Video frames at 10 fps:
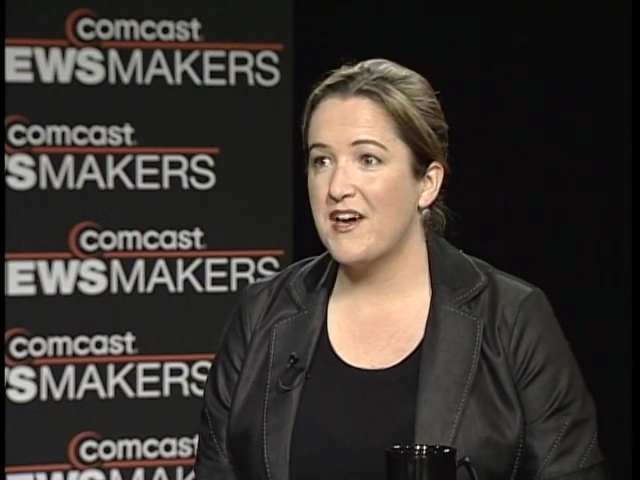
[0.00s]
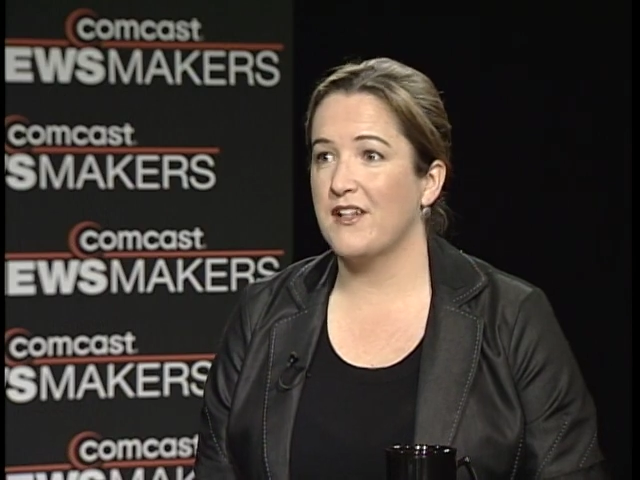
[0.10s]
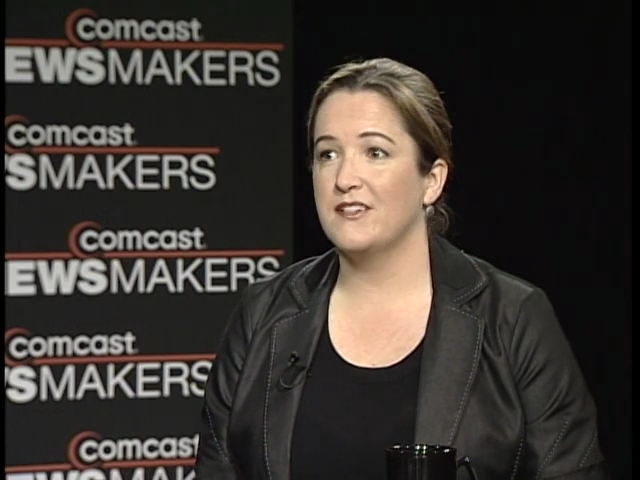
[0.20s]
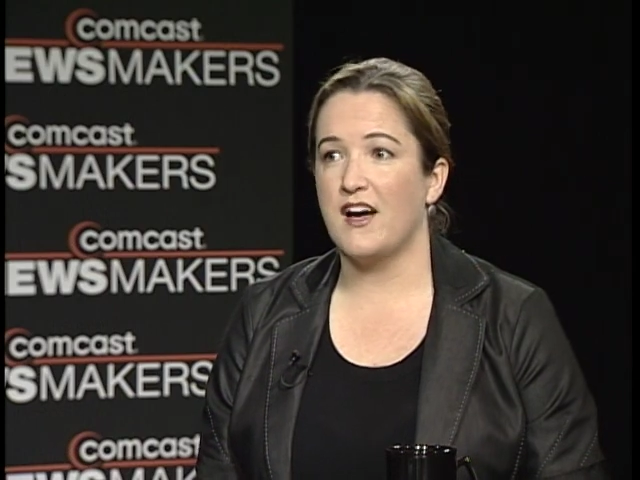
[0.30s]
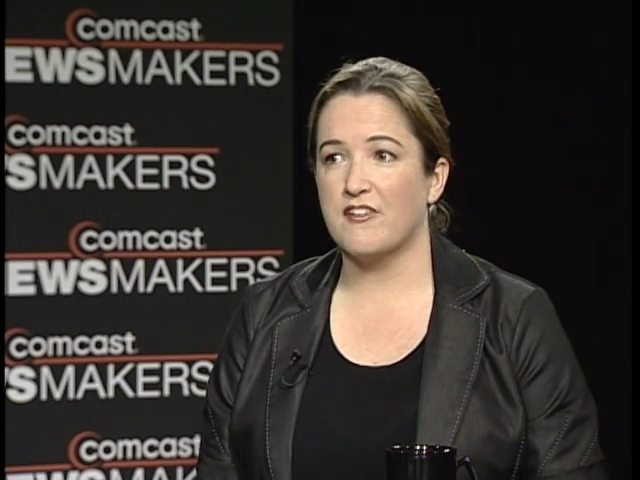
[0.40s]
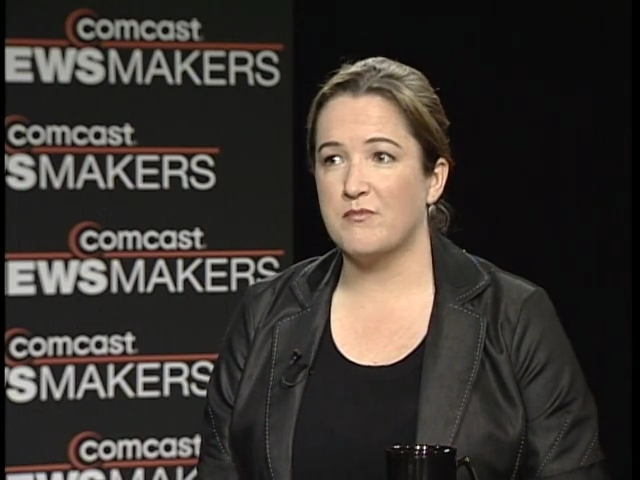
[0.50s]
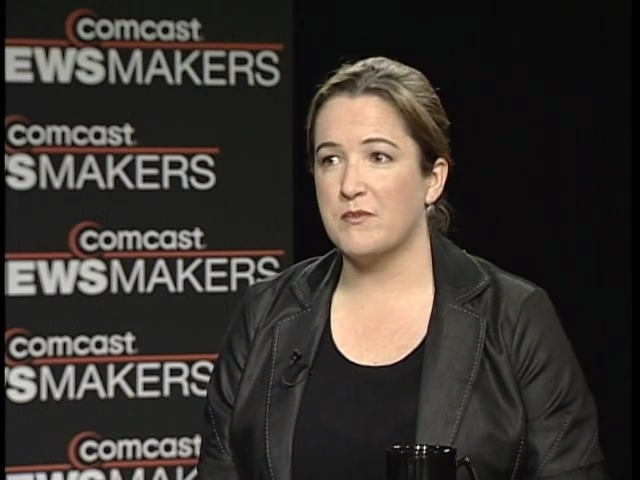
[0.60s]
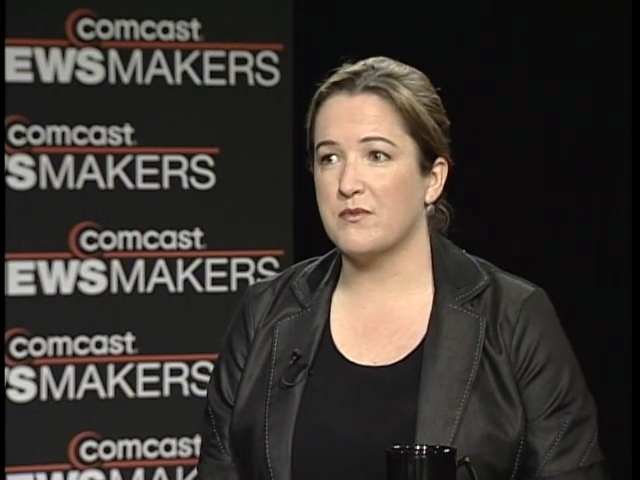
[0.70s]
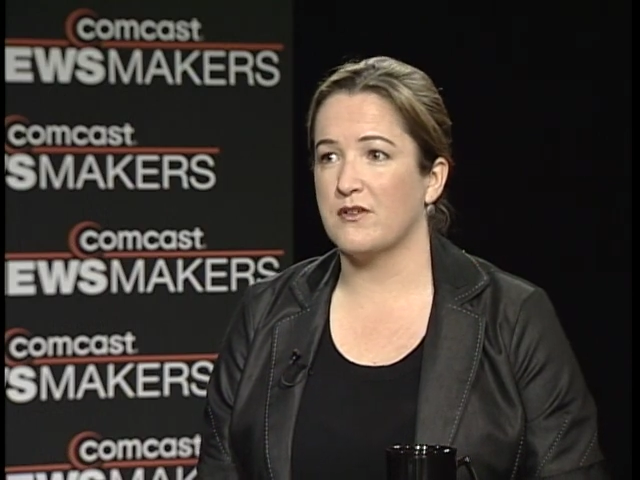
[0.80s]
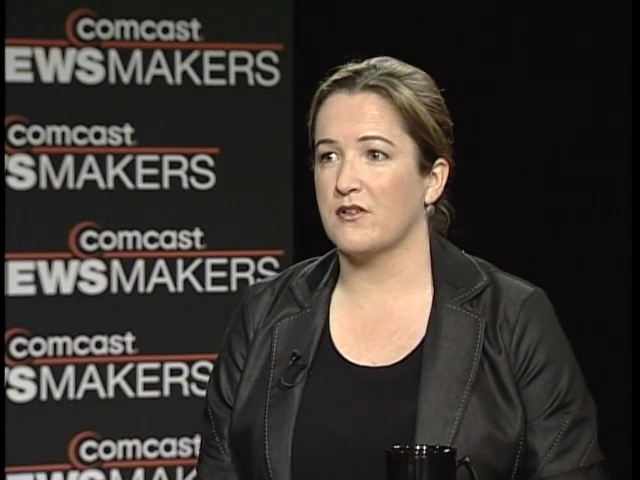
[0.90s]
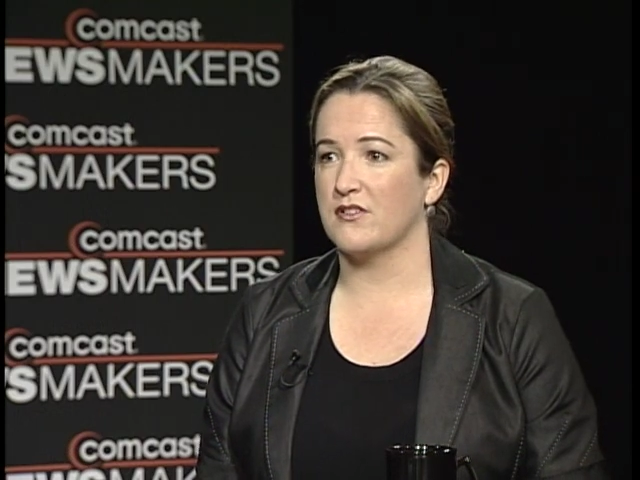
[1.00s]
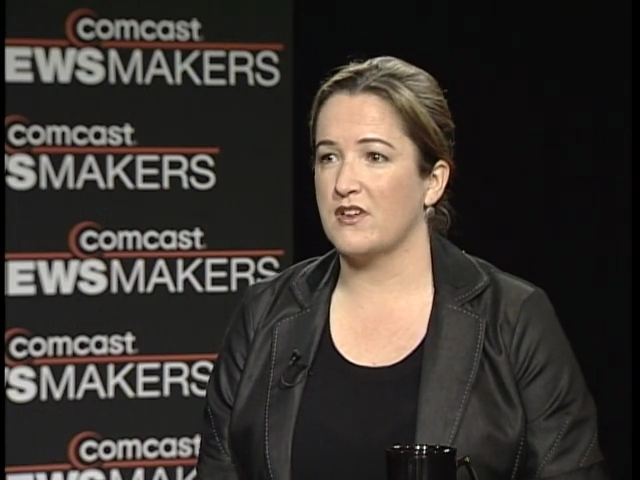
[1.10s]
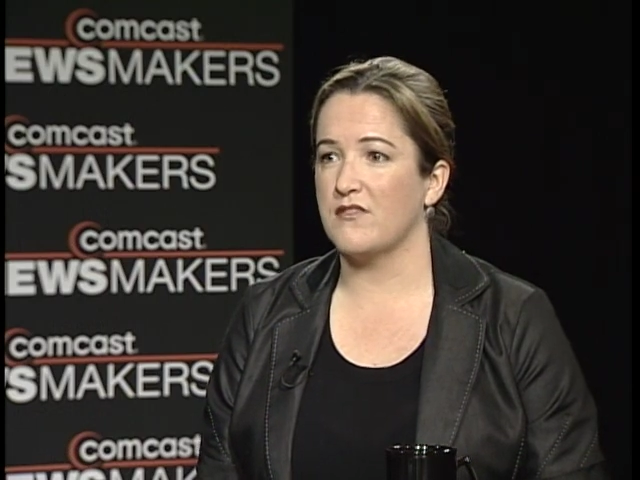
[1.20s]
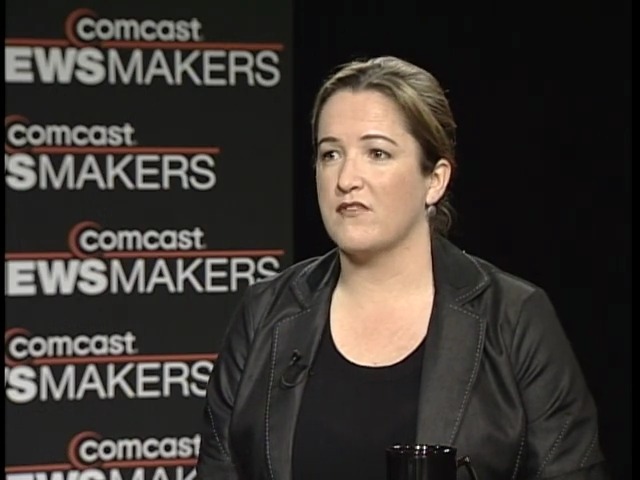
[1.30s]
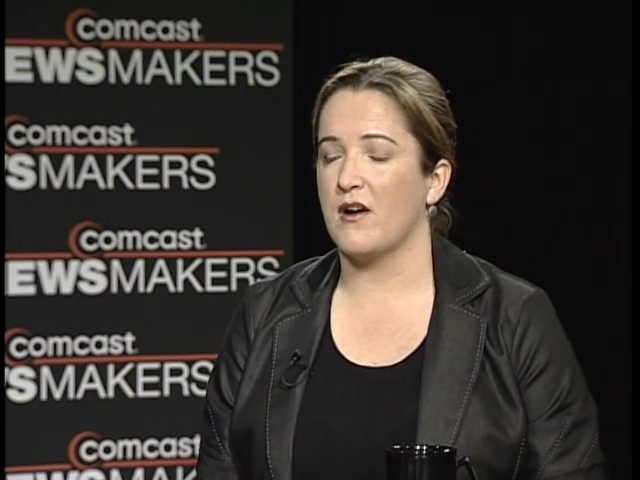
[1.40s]
a lot of people are
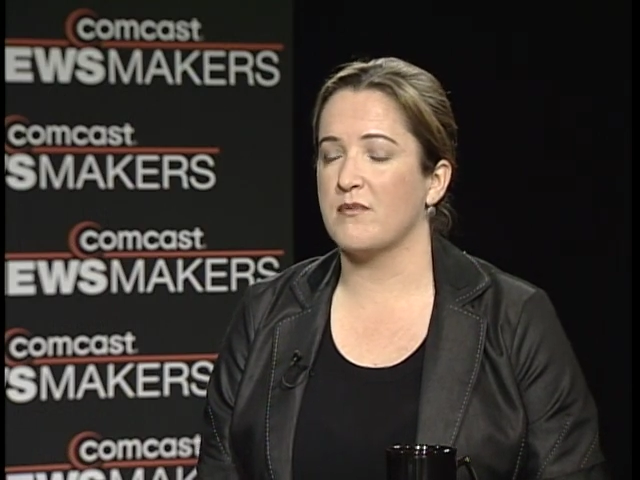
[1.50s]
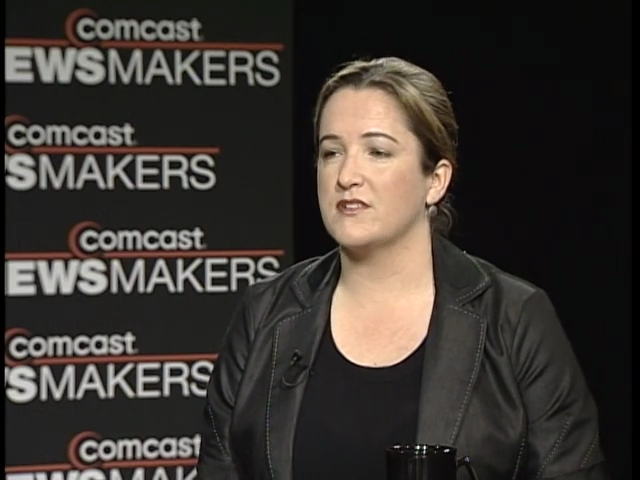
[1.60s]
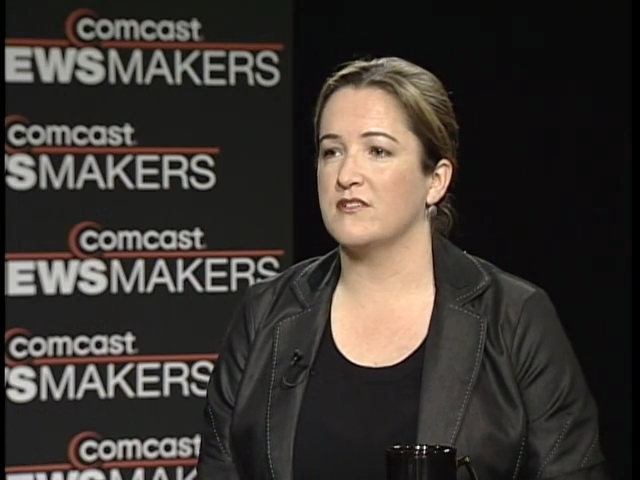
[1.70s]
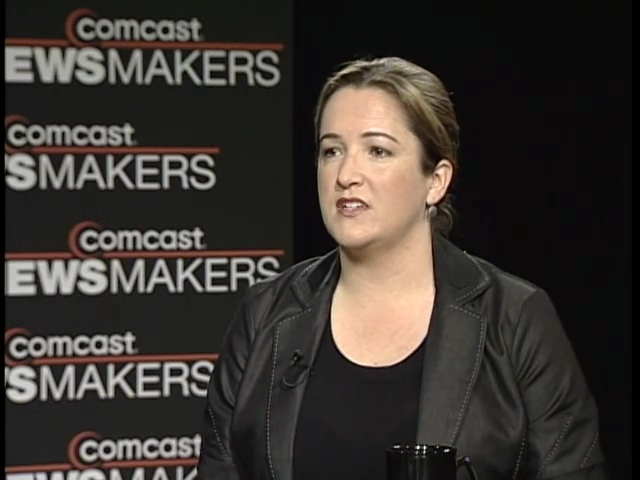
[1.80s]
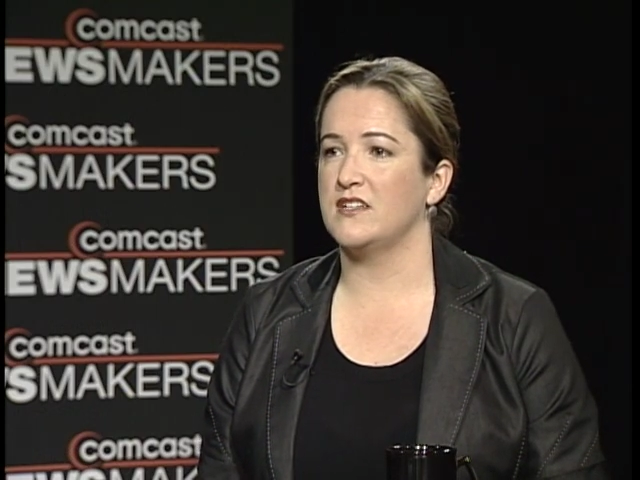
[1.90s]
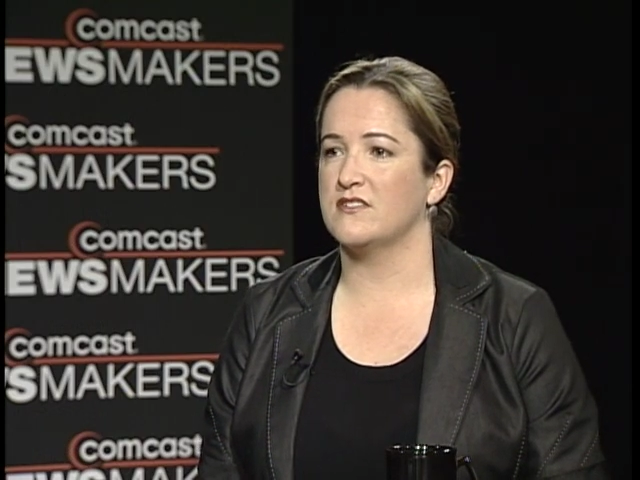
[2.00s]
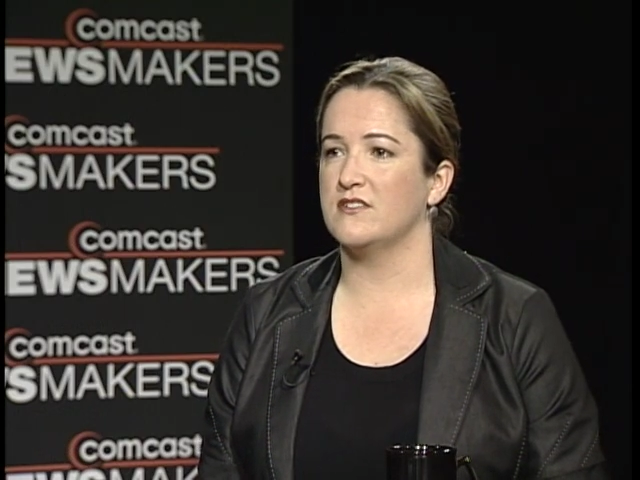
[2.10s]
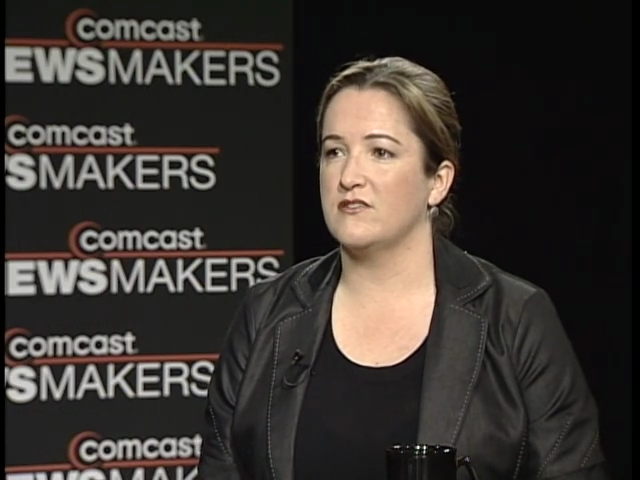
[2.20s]
looking for opportunities to